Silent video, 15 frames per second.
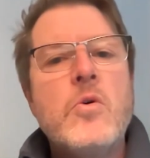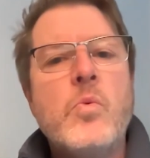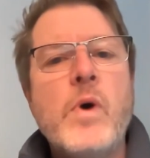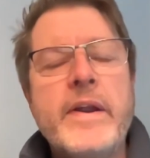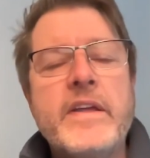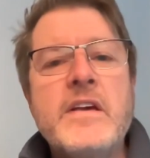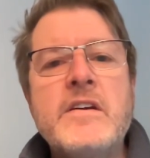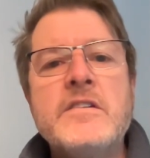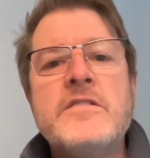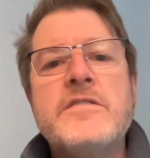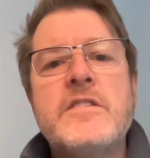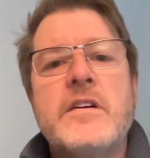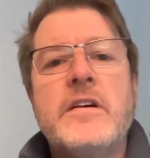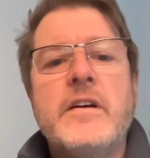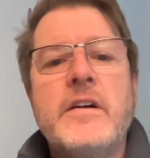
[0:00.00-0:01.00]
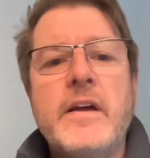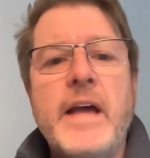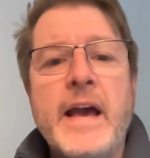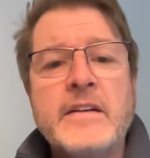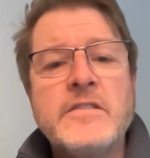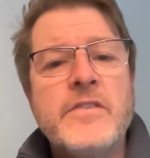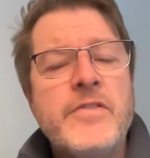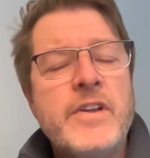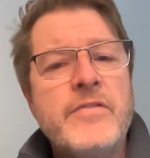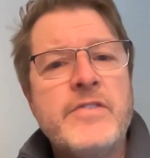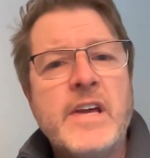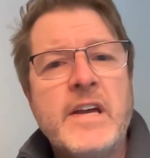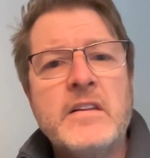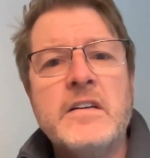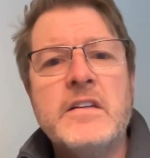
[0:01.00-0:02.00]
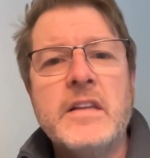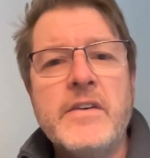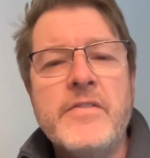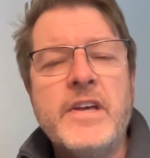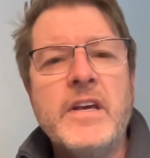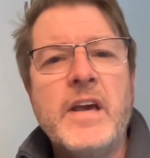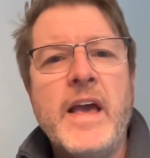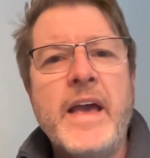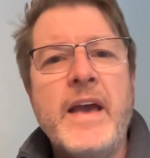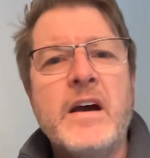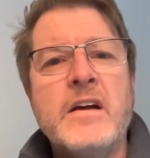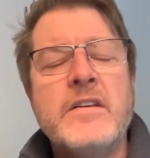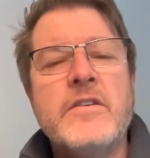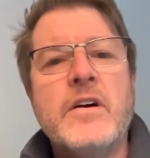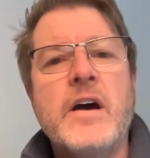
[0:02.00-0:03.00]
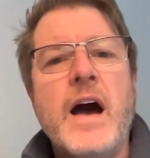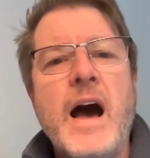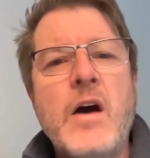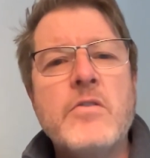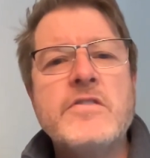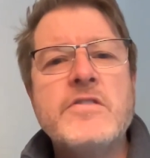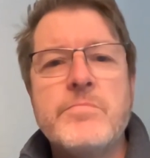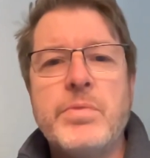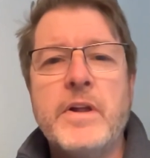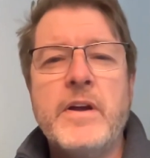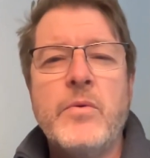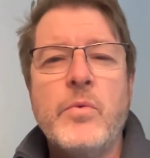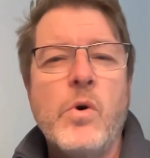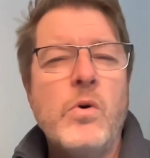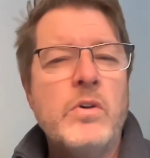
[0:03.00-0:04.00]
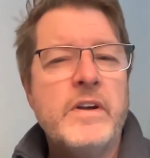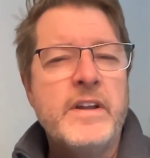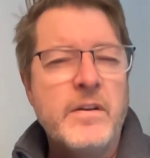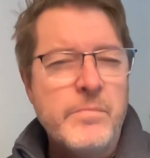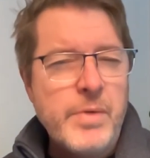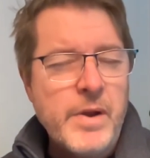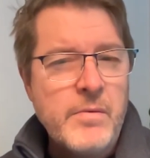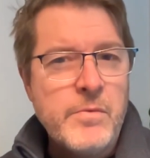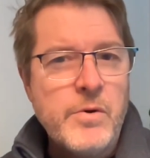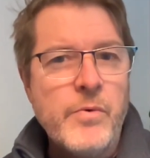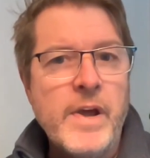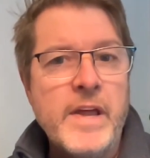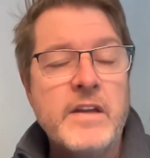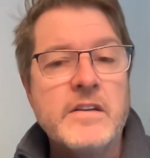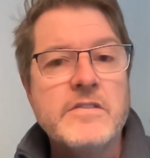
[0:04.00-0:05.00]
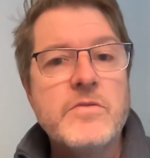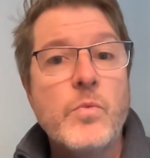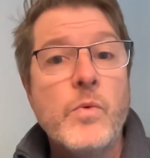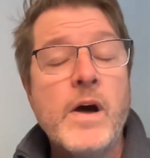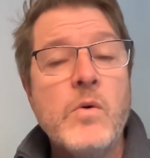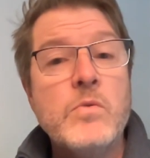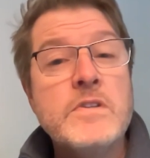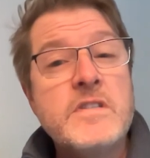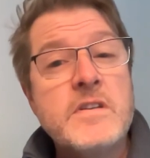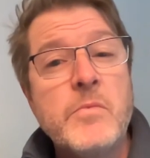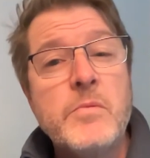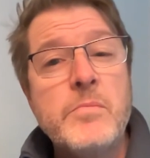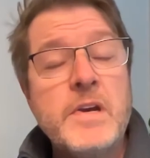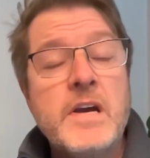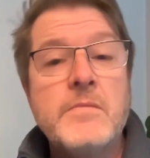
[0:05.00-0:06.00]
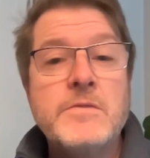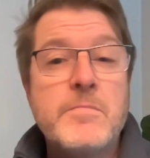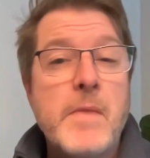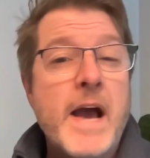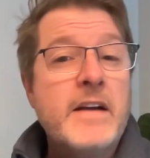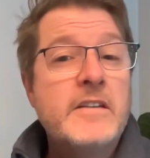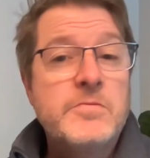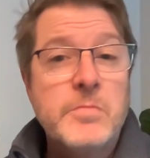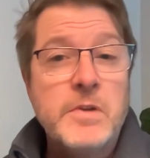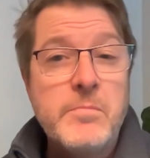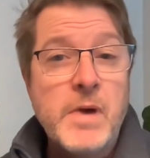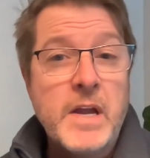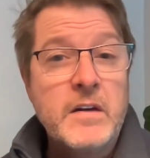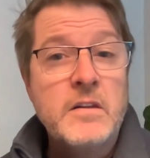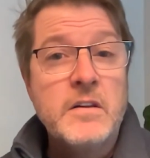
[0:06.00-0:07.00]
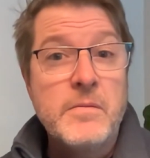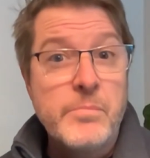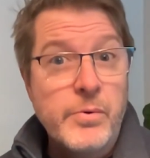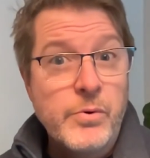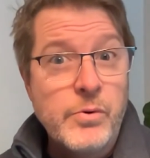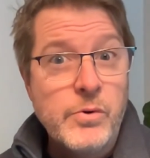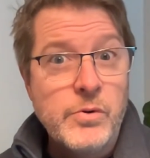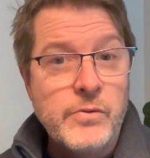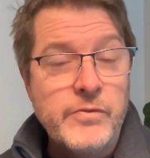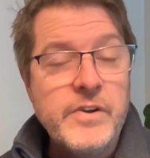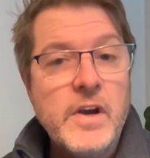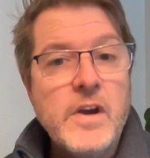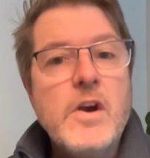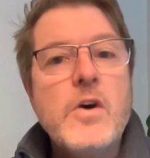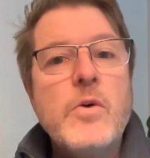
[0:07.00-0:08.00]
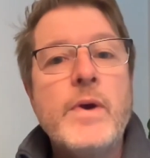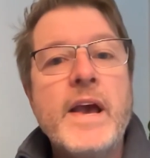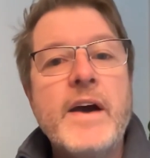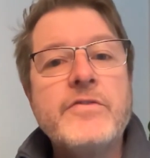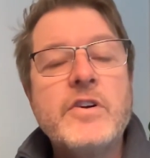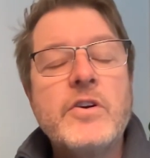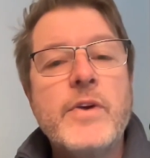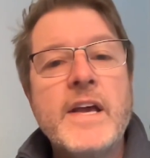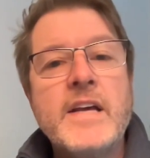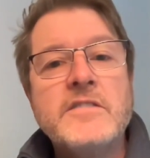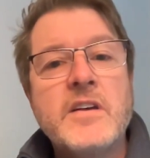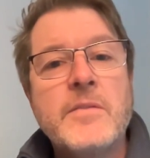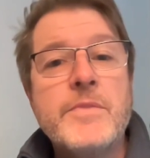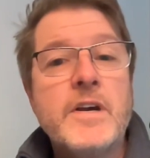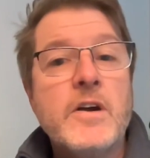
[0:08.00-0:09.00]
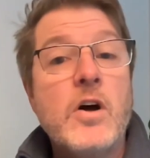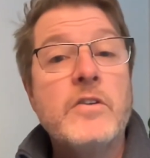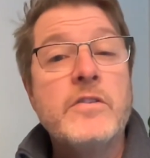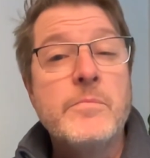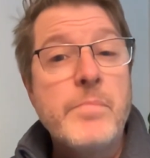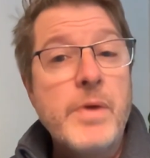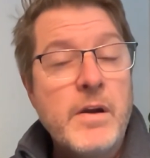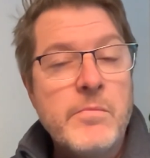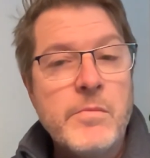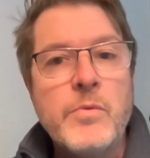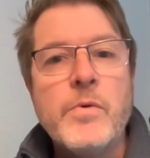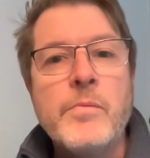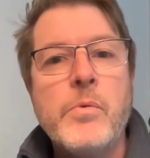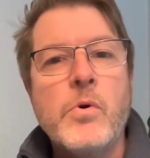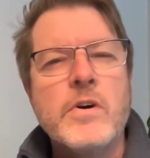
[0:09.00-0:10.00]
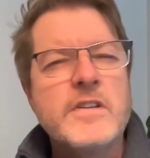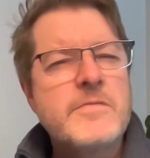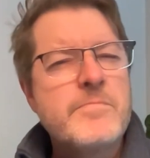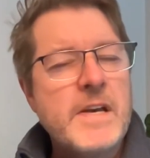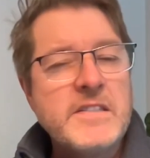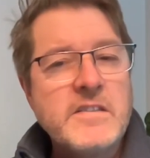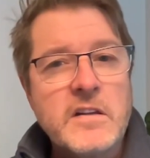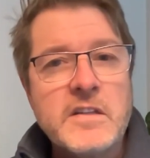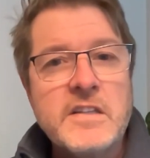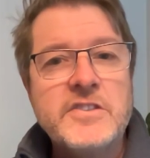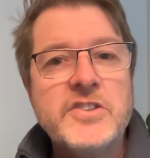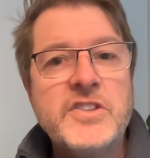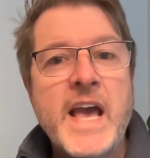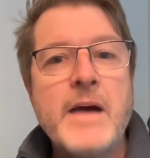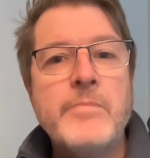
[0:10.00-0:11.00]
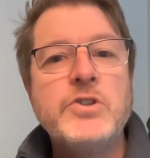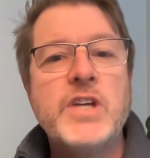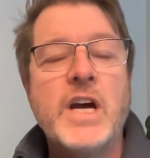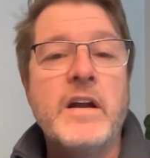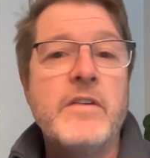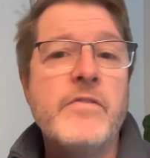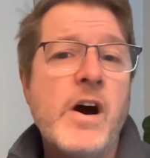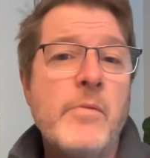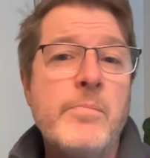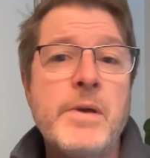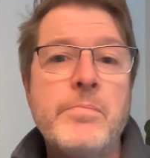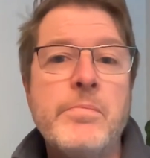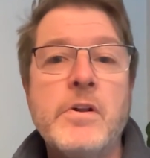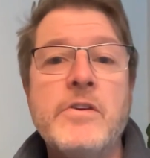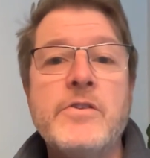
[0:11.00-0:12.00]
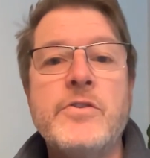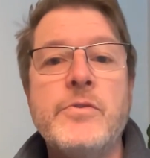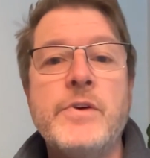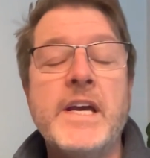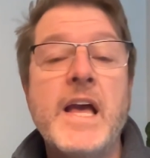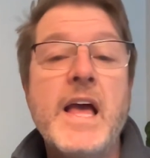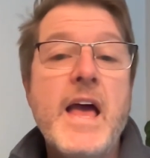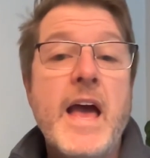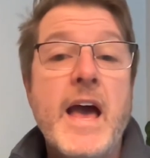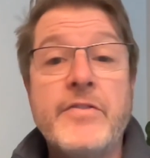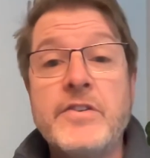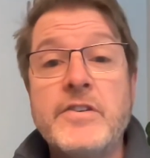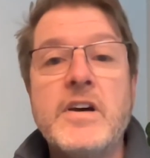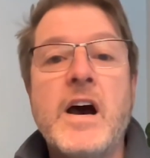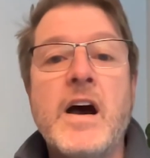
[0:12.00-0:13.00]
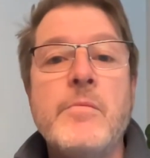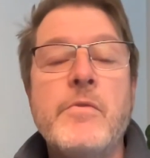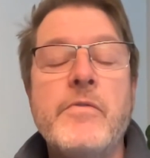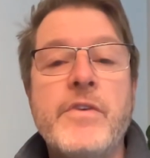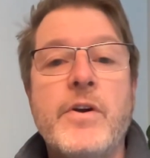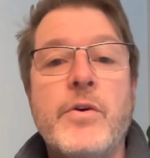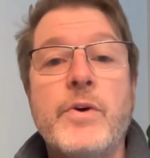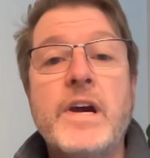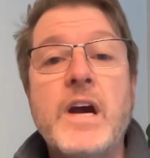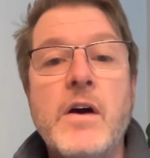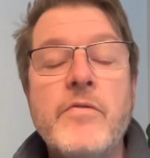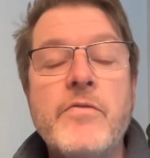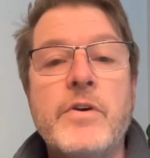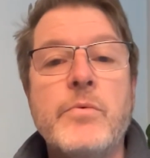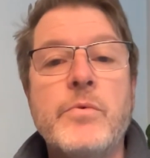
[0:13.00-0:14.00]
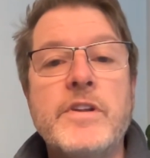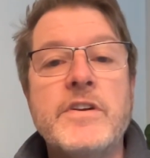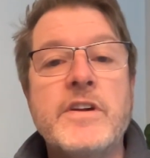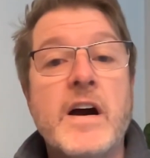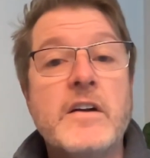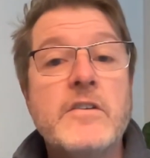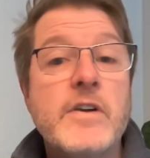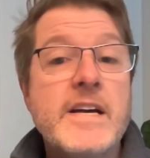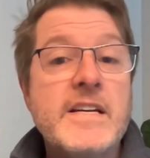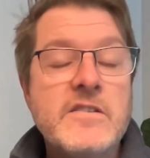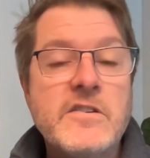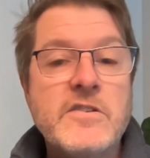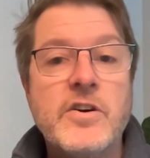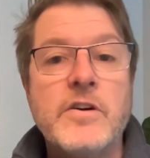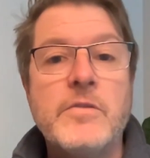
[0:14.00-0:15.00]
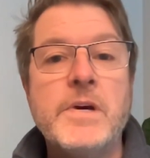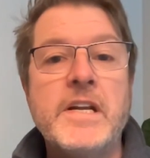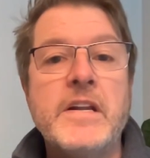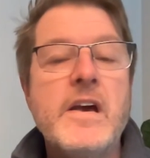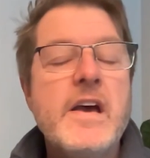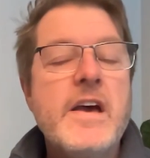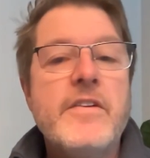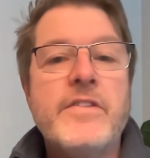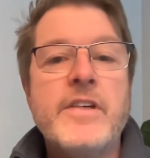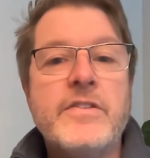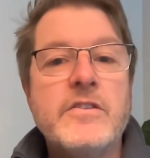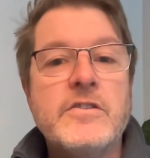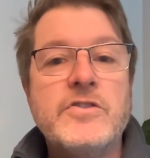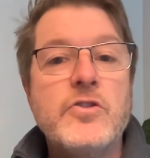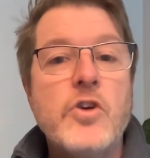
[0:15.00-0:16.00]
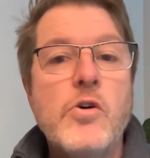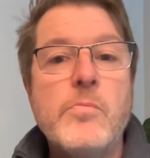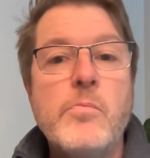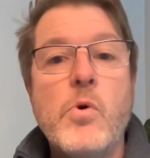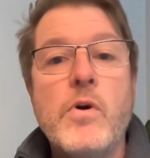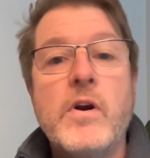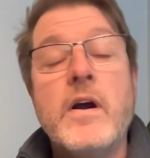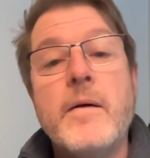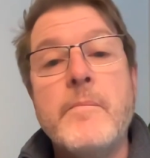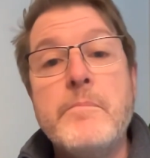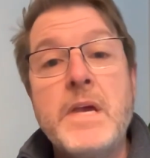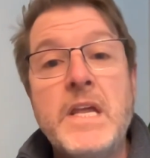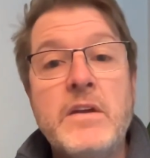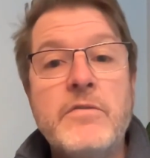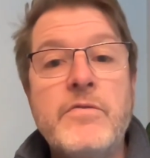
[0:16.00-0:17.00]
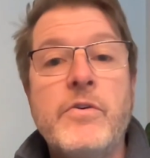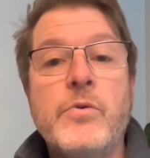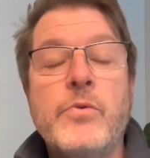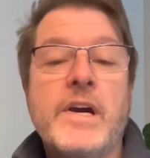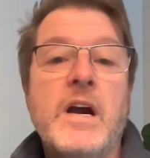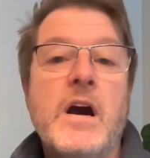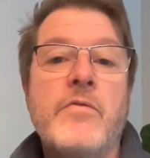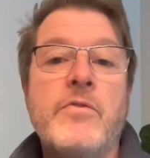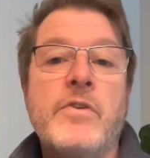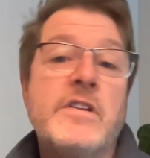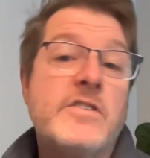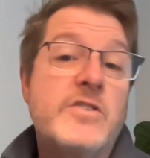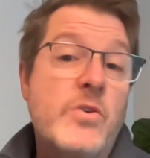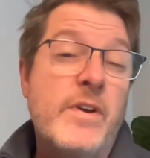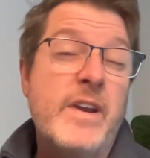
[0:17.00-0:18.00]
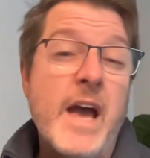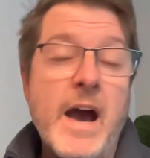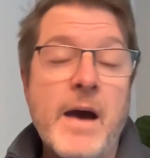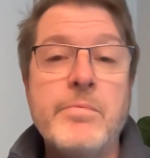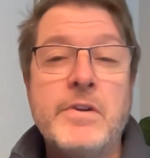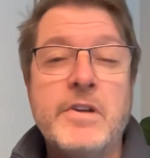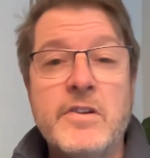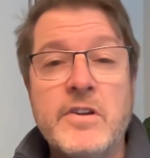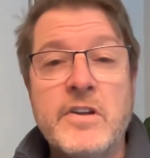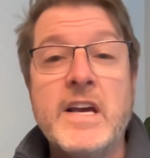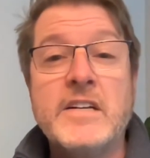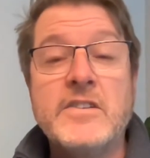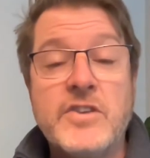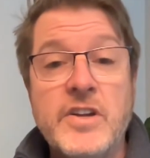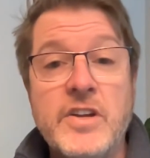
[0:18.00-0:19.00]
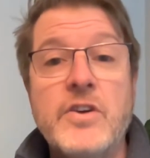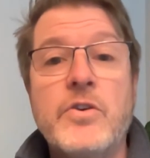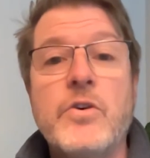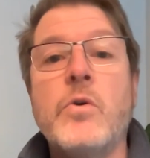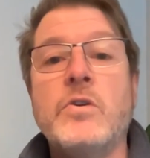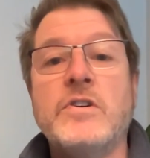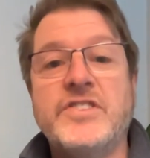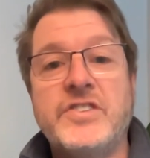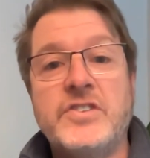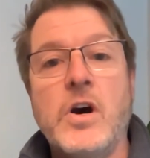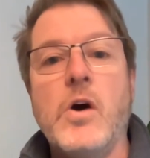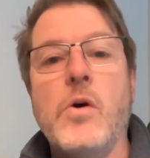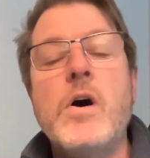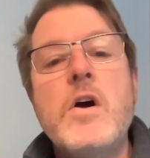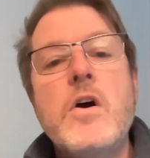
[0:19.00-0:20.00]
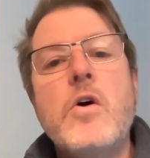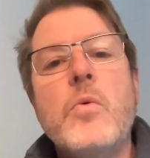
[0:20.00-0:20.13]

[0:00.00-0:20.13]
what is activity of daily living and how does it play a role in impairment ratings? Well, when someone becomes maximally medically improved, we have to create something called an impairment report. It's basically a snapshot of how people are doing at the time of their recovery when the doctor has determined that there's no more meaningful recovery that's going to happen in the next year or so.